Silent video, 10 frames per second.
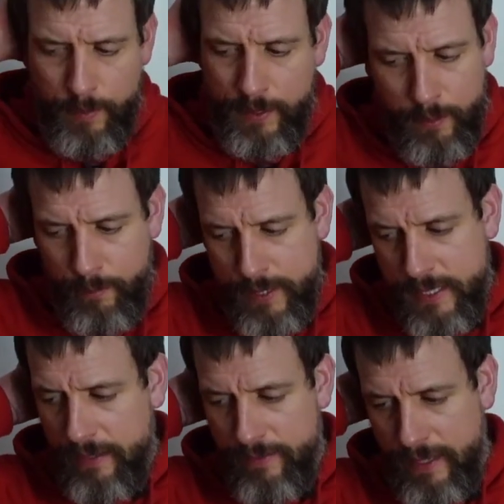coming in number
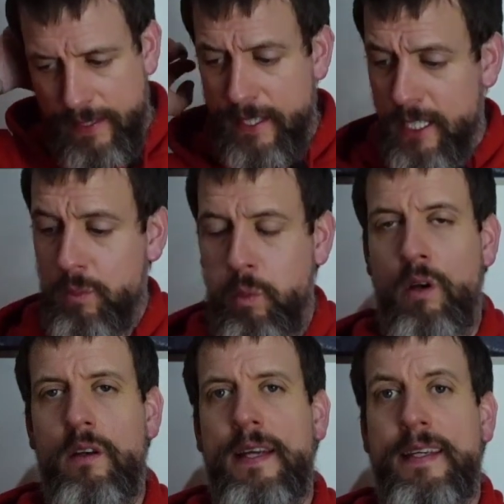7, and this
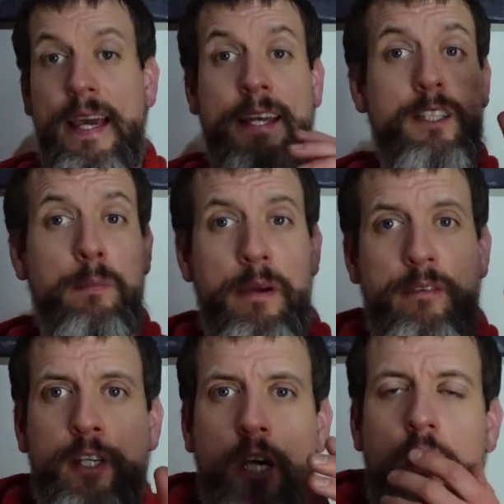one again is a bit of
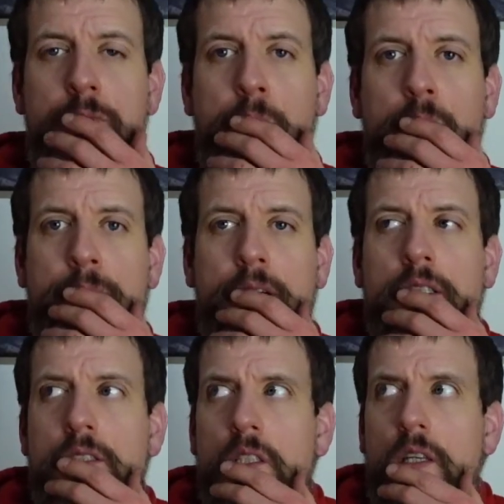a curveball,
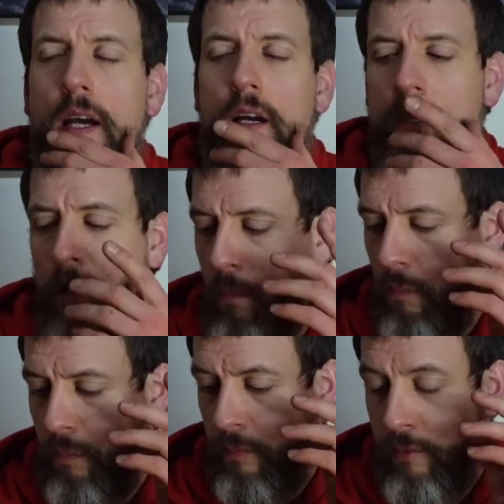because now
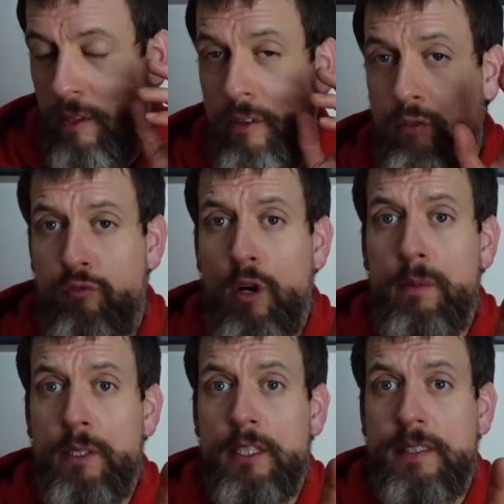there is
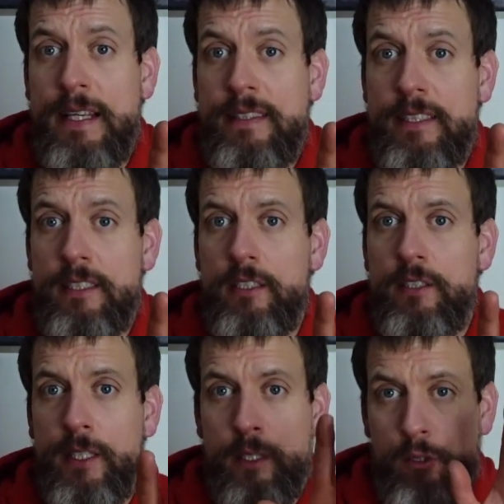rumors this is getting
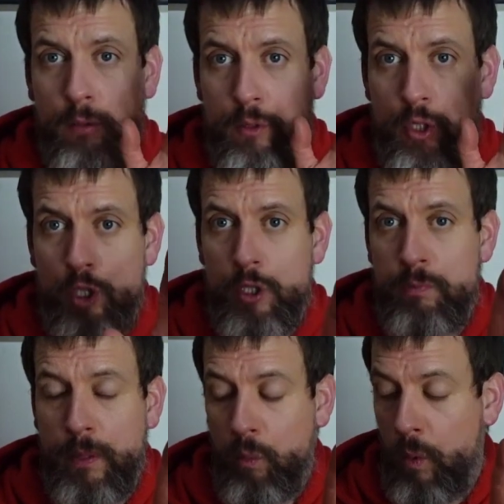discontinued, so
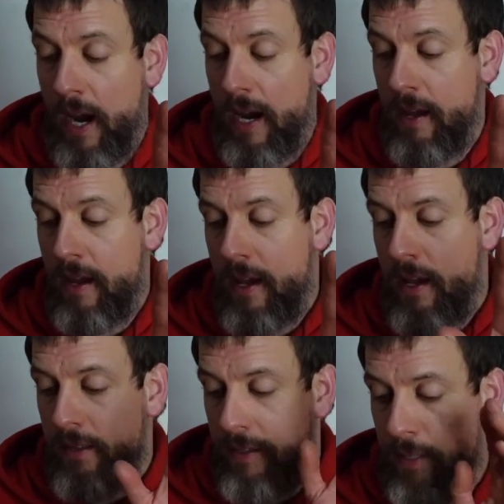just beware
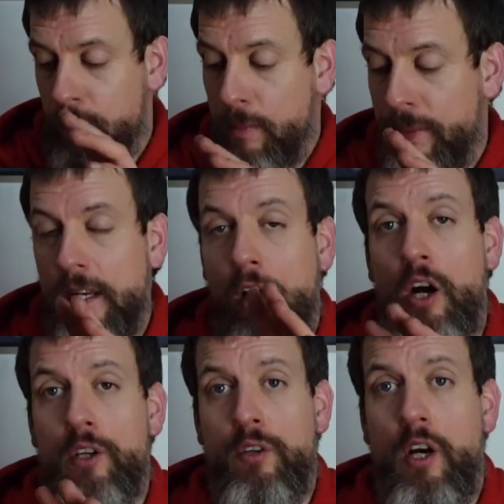that this might be getting
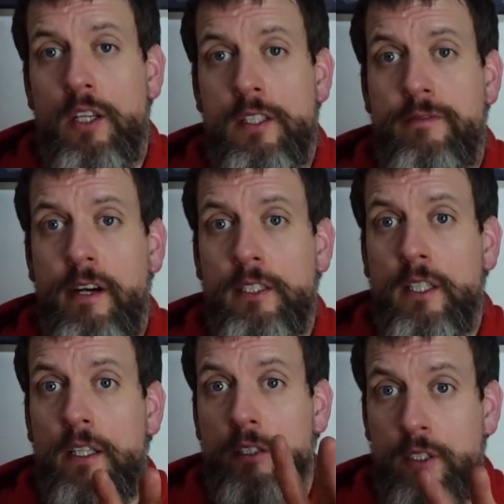harder and harder to find
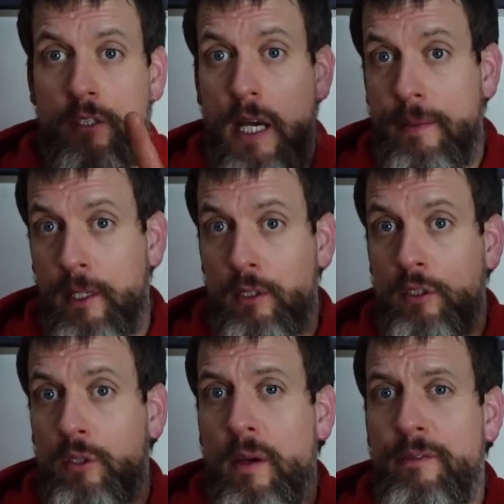as the time goes
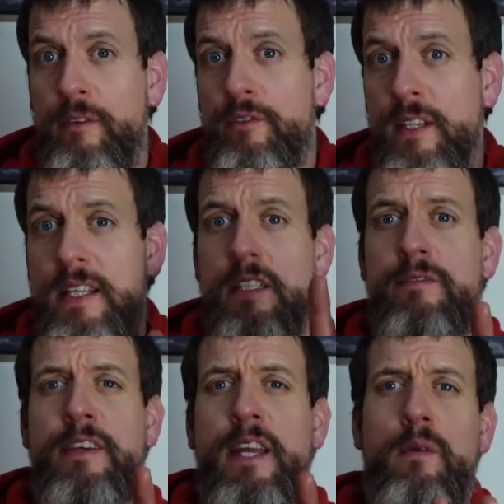on. So if you see this
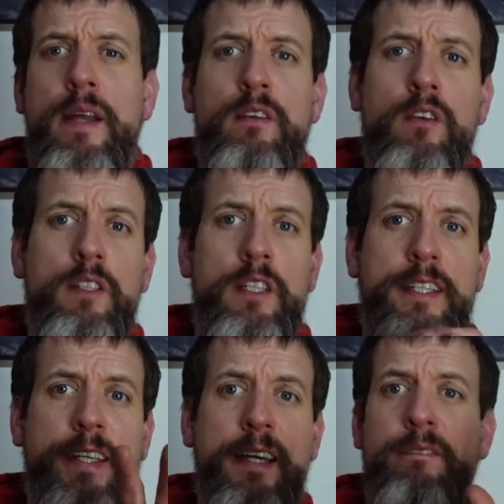video later on in
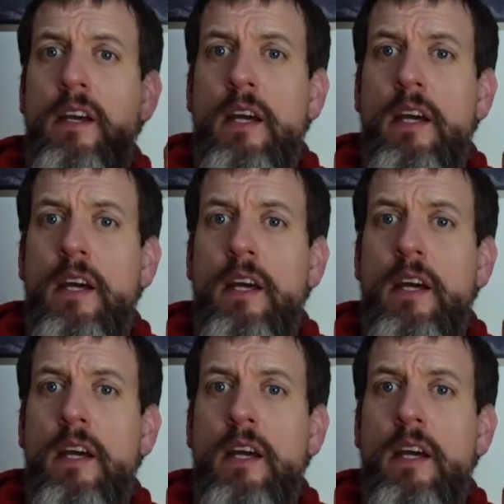the year